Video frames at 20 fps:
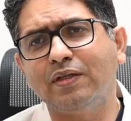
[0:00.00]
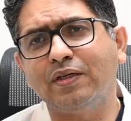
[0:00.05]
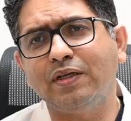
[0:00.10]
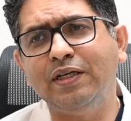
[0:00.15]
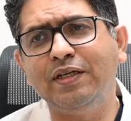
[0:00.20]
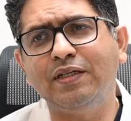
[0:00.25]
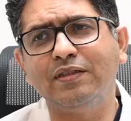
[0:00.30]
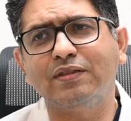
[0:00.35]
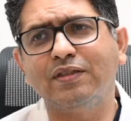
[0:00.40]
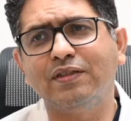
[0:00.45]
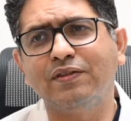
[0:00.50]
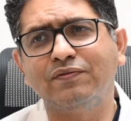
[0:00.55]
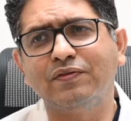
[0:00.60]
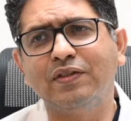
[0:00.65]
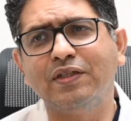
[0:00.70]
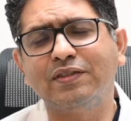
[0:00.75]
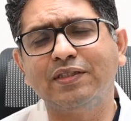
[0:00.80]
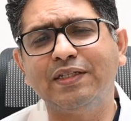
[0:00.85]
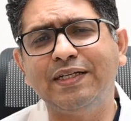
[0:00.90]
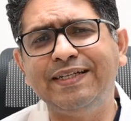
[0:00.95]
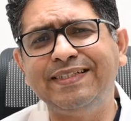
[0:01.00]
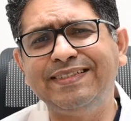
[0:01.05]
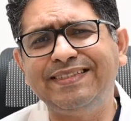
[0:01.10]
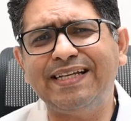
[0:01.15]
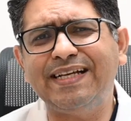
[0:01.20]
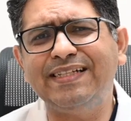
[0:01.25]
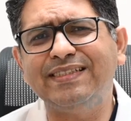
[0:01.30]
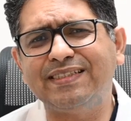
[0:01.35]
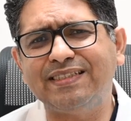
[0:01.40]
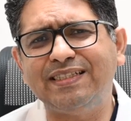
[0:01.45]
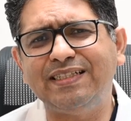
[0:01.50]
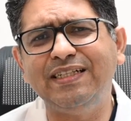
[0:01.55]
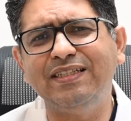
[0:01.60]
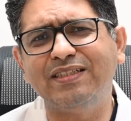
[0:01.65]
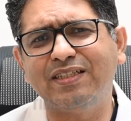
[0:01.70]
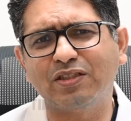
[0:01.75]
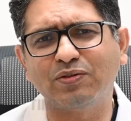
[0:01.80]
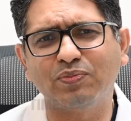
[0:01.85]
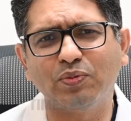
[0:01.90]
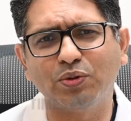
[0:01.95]
heat, if there's an intense
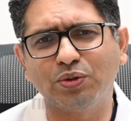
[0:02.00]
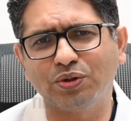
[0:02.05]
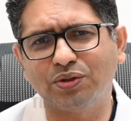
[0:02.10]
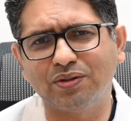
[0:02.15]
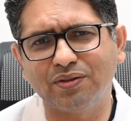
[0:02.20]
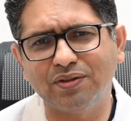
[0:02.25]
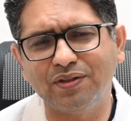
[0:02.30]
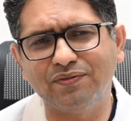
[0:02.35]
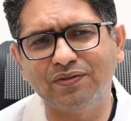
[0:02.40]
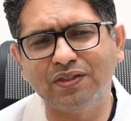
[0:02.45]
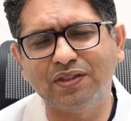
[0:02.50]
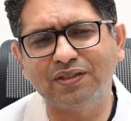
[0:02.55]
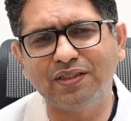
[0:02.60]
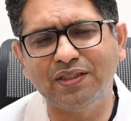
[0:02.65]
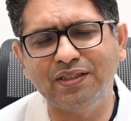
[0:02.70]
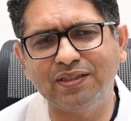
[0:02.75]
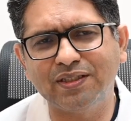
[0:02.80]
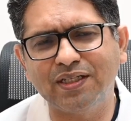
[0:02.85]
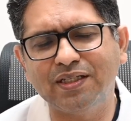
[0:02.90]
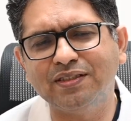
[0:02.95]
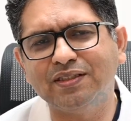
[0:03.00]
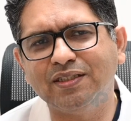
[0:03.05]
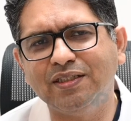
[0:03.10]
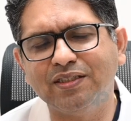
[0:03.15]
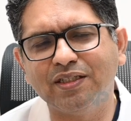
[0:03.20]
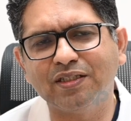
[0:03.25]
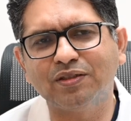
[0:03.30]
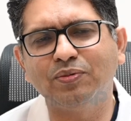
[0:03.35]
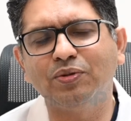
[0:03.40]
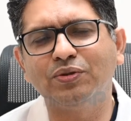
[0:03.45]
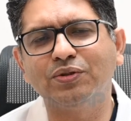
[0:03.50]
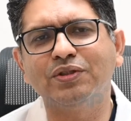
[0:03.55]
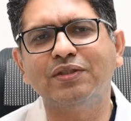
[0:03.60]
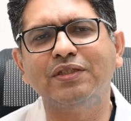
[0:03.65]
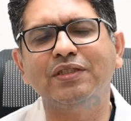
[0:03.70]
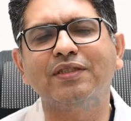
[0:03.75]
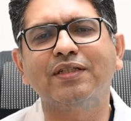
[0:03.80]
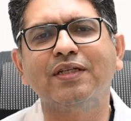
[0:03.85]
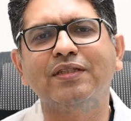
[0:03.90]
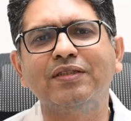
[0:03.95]
heat exposure,
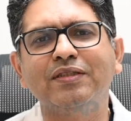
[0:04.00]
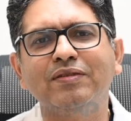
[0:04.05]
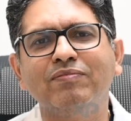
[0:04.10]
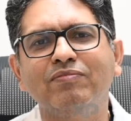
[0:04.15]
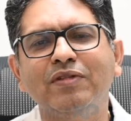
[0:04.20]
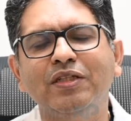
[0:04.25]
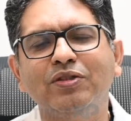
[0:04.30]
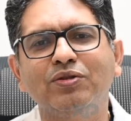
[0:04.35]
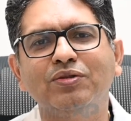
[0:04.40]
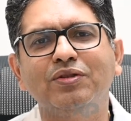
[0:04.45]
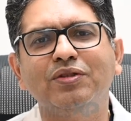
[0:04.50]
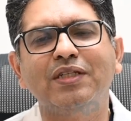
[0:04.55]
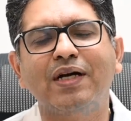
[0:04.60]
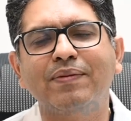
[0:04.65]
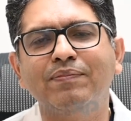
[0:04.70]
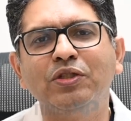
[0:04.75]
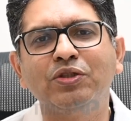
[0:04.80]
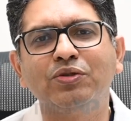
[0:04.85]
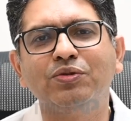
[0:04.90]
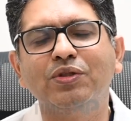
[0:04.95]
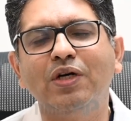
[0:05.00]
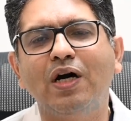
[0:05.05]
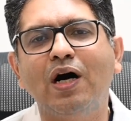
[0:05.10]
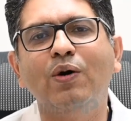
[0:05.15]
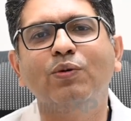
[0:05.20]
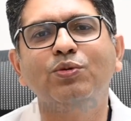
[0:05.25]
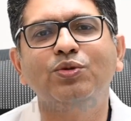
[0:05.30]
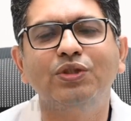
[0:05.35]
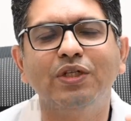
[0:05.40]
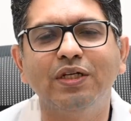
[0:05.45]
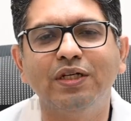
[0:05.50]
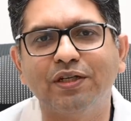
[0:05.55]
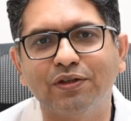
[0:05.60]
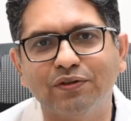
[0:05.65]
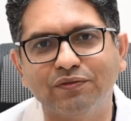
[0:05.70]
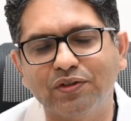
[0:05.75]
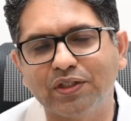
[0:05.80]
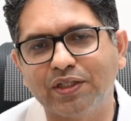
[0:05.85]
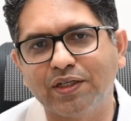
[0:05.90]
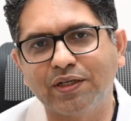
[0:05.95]
it can lead to damage to the outer layer
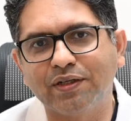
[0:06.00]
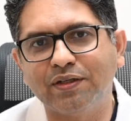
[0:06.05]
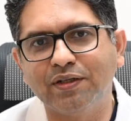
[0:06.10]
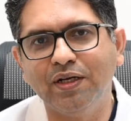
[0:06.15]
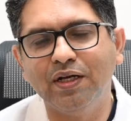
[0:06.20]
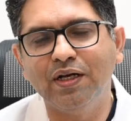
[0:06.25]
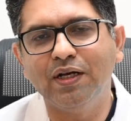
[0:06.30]
of the hair.